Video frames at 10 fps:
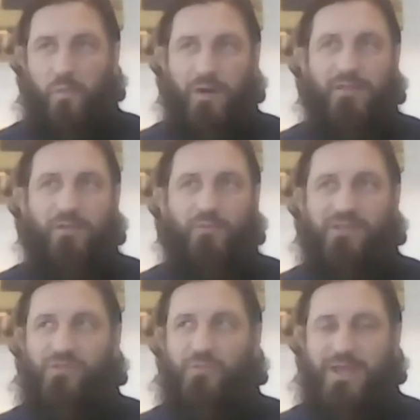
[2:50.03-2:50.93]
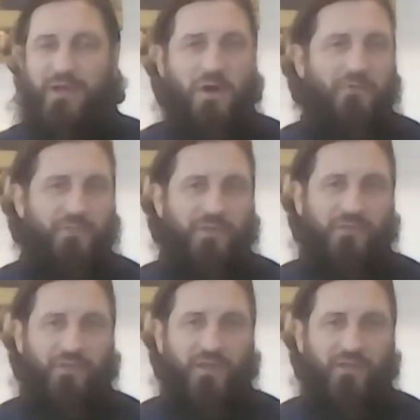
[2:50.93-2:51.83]
one of the reasons we can offer
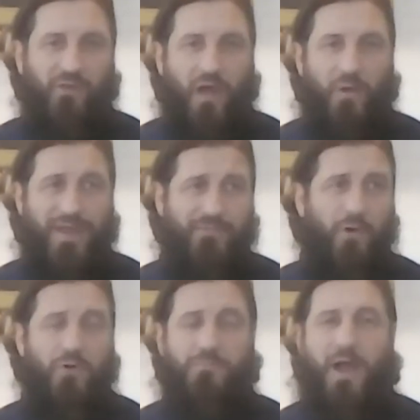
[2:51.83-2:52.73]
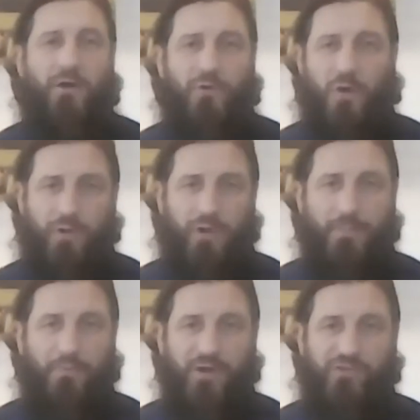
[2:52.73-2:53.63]
this is uh, we have our own powder coating
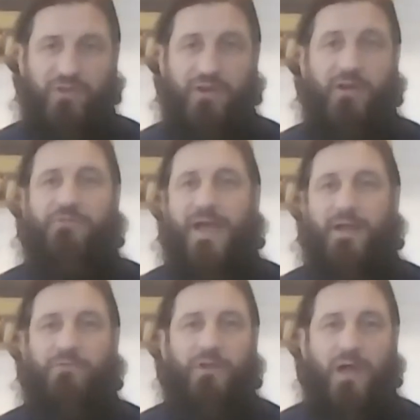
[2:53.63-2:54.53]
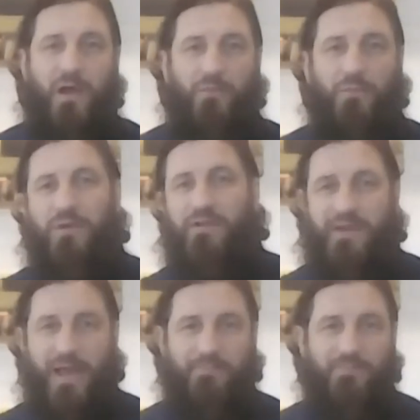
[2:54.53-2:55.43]
operation in our factory. Uh, we're one of the
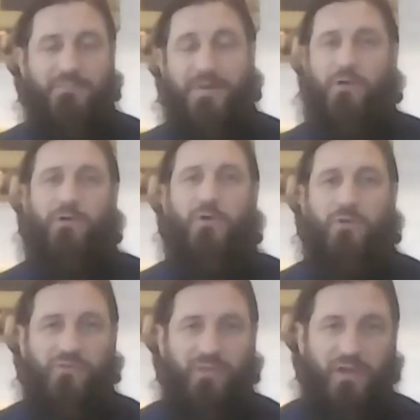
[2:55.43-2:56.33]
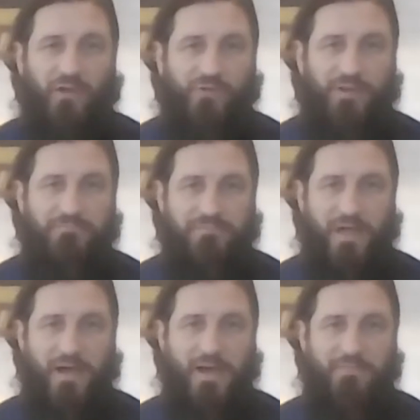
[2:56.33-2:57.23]
top five powder coaters in the country
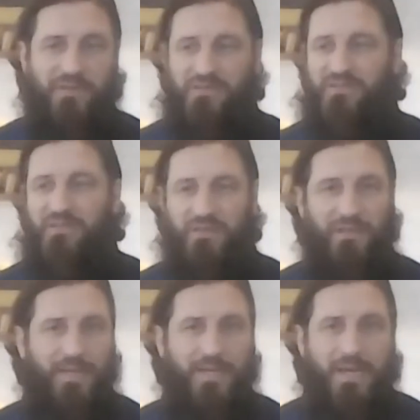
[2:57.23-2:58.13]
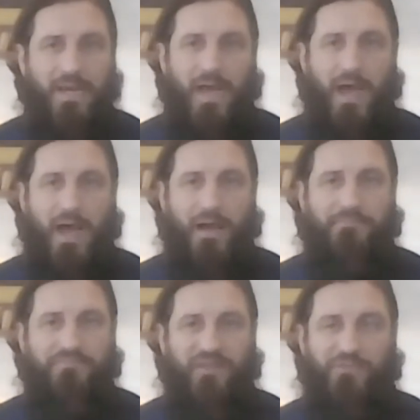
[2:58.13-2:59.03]
um, consistently.
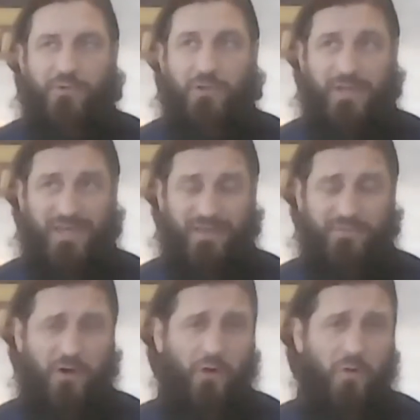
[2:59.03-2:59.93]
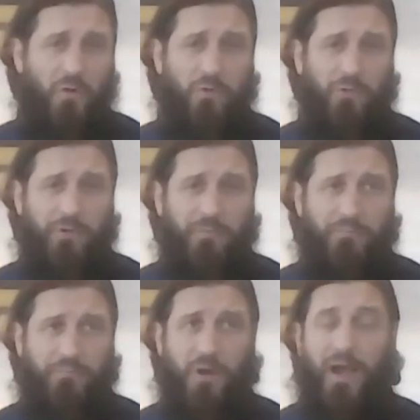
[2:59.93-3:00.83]
Um, if you look at even our old
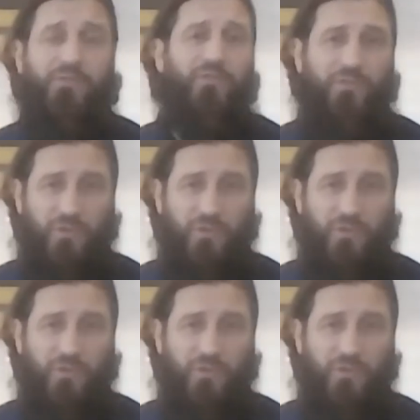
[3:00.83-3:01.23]
Prizer